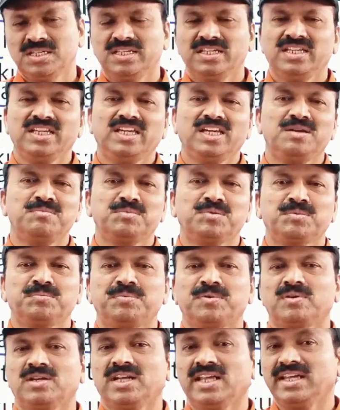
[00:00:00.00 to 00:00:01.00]
He came to
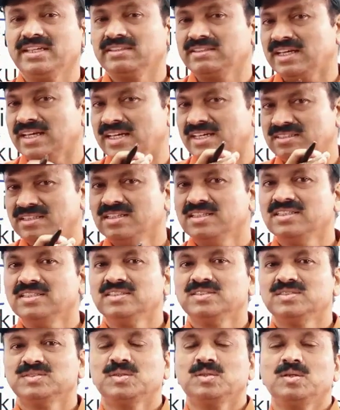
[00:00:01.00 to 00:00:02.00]
power like that.
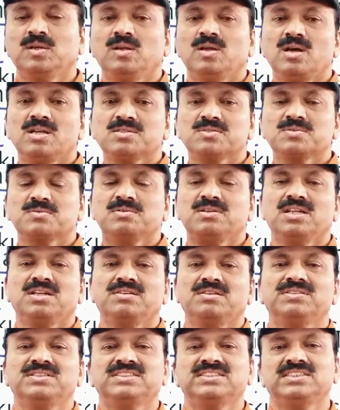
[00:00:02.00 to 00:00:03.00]
So last
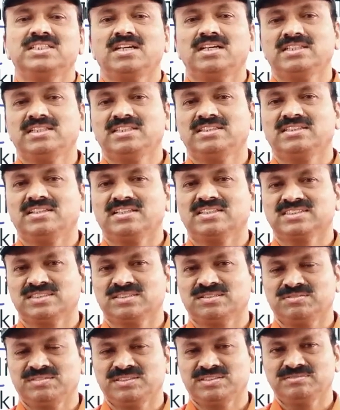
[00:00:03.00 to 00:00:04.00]
ruler, Vijayaditya
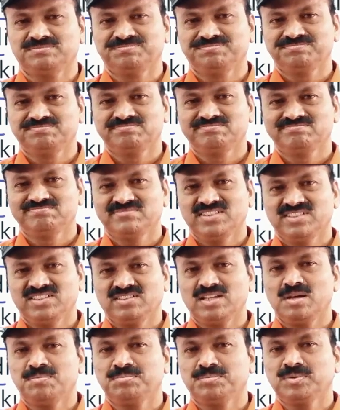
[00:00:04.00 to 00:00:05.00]
7.
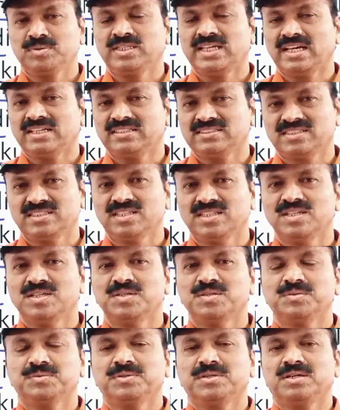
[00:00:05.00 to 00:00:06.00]
Like up to that,
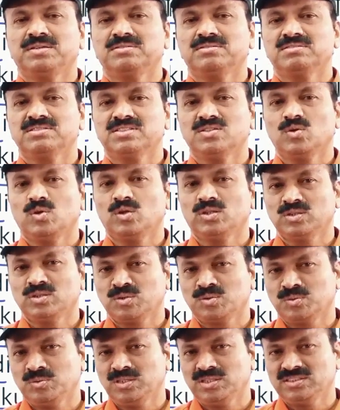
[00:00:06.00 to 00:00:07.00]
we have to see all
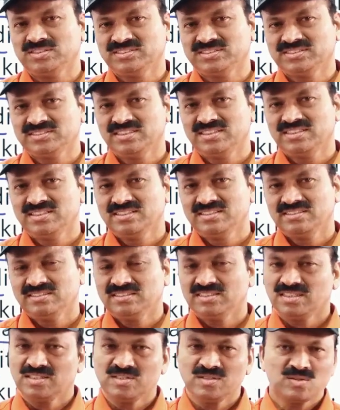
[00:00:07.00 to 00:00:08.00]
the rulers.
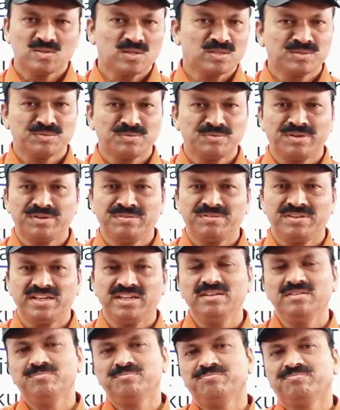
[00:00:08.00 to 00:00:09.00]
That is also very,
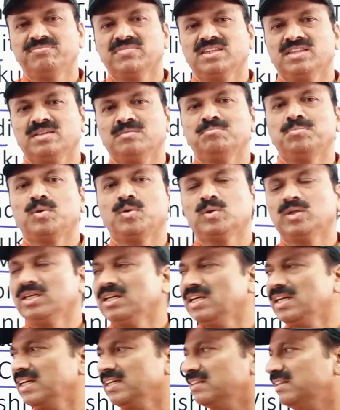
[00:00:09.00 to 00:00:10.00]
very
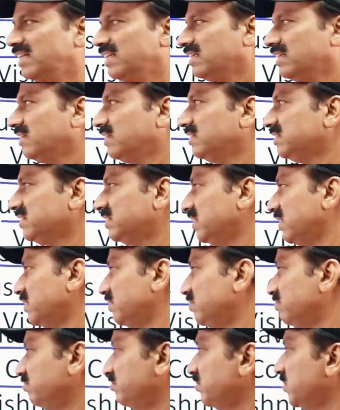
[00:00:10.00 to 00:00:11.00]
important, like that it is said.